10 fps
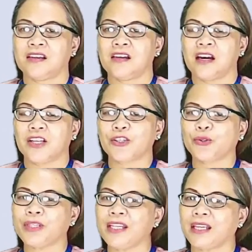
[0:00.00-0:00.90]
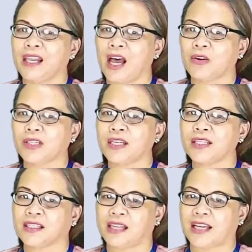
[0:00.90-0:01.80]
A student allows
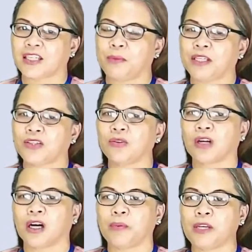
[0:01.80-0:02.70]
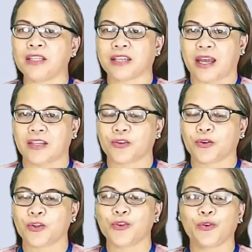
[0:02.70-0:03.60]
his classmates to copy his
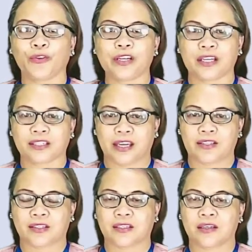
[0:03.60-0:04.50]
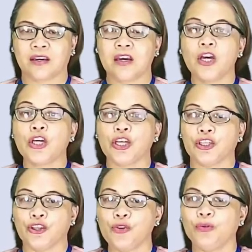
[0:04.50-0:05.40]
answers during a test. He
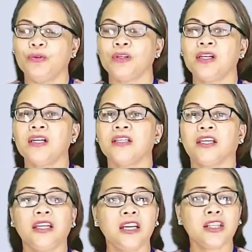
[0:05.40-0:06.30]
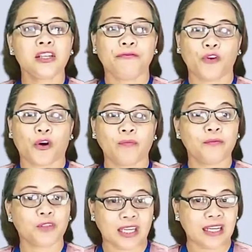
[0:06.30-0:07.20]
knew that it is a form
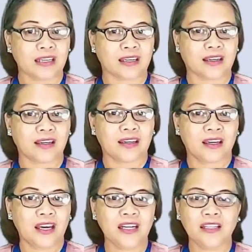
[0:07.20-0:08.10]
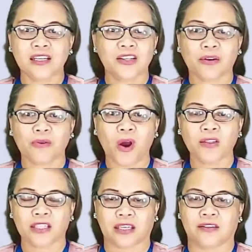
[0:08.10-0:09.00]
of cheating, and it is a wrong
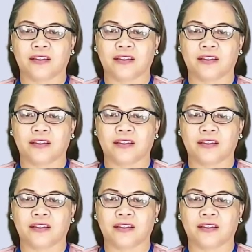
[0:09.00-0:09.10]
deed.